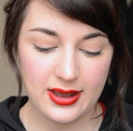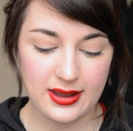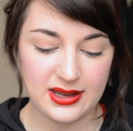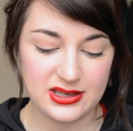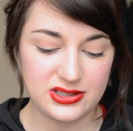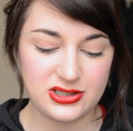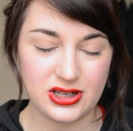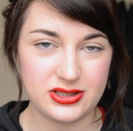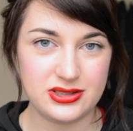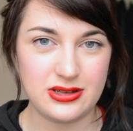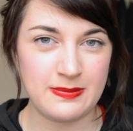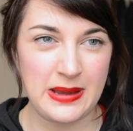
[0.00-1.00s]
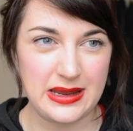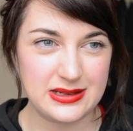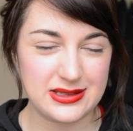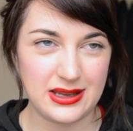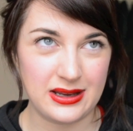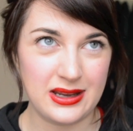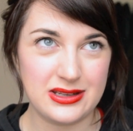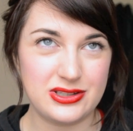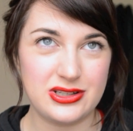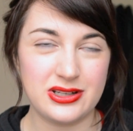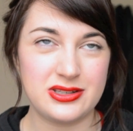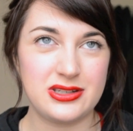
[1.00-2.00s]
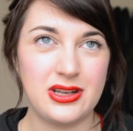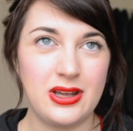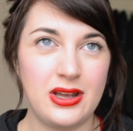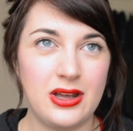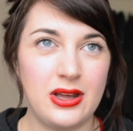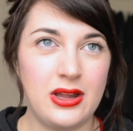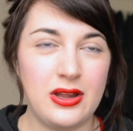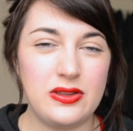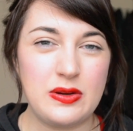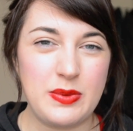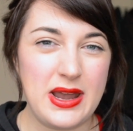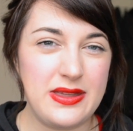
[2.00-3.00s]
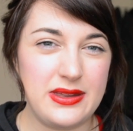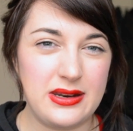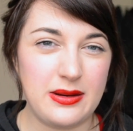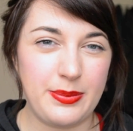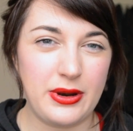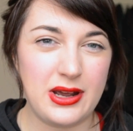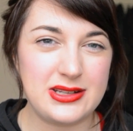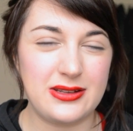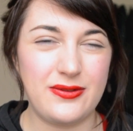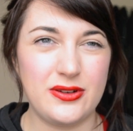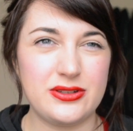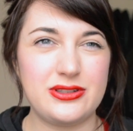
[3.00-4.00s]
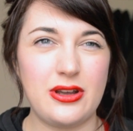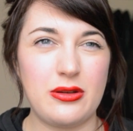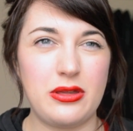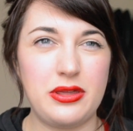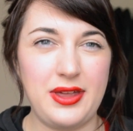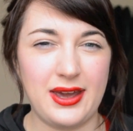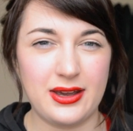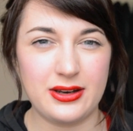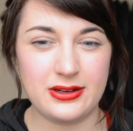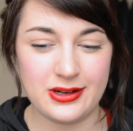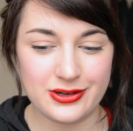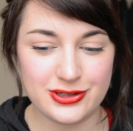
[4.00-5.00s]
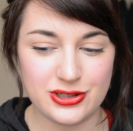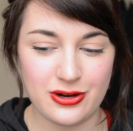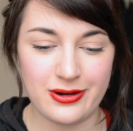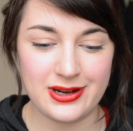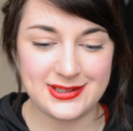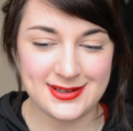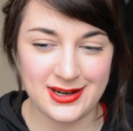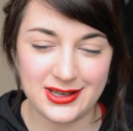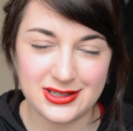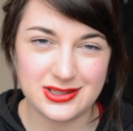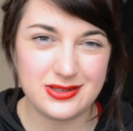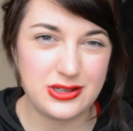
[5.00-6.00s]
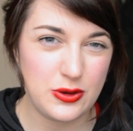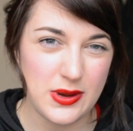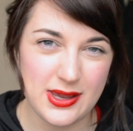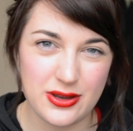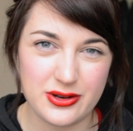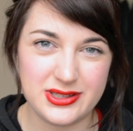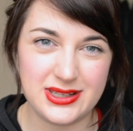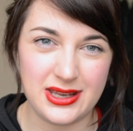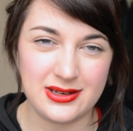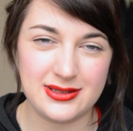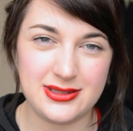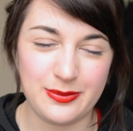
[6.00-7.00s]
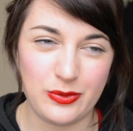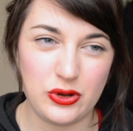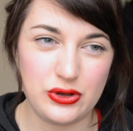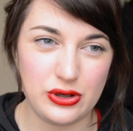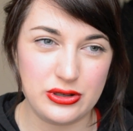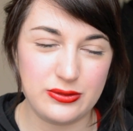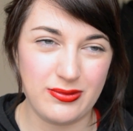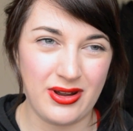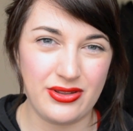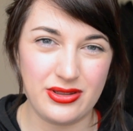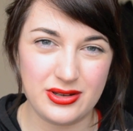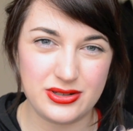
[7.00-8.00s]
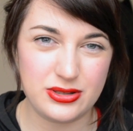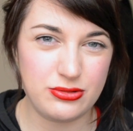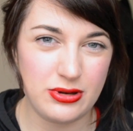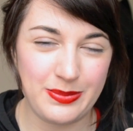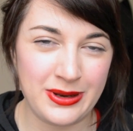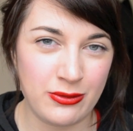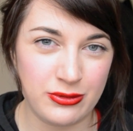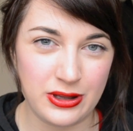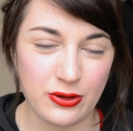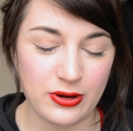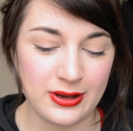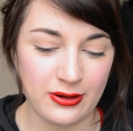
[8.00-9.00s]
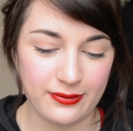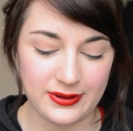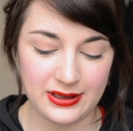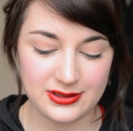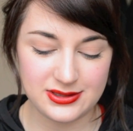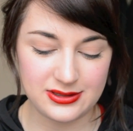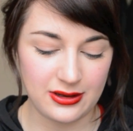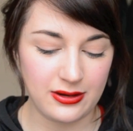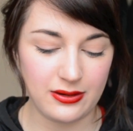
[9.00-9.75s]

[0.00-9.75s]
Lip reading: It's just amazing. It's just the way that it applies, it feels so thick and luxurious and like it's doing your skin some good rather than stripping all the oil off it. So